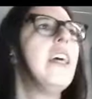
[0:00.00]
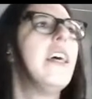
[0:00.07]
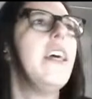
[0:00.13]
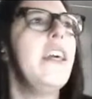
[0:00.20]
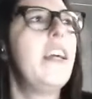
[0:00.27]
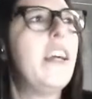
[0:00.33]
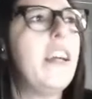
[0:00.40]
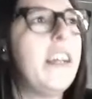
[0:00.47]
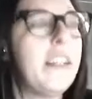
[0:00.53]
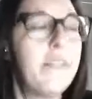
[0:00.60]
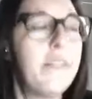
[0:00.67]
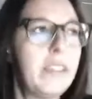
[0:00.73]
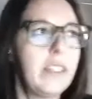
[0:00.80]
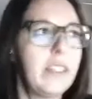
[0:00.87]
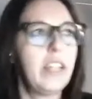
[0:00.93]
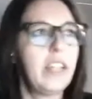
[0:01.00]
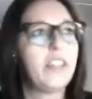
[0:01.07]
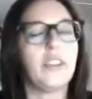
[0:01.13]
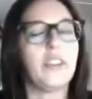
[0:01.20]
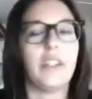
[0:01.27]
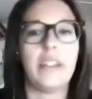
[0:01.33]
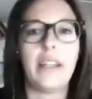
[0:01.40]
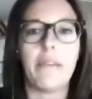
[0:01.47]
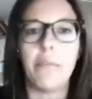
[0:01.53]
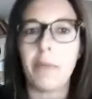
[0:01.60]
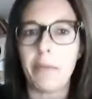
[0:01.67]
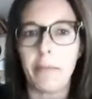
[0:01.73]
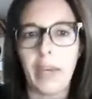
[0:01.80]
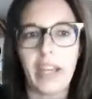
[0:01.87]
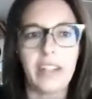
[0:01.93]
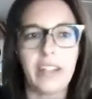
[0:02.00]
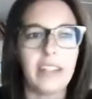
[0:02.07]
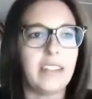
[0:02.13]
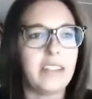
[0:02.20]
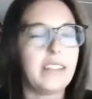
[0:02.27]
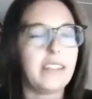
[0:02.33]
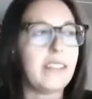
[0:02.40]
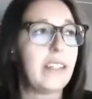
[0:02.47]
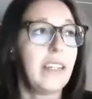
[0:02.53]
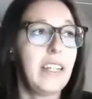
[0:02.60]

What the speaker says: investigation that have been made in these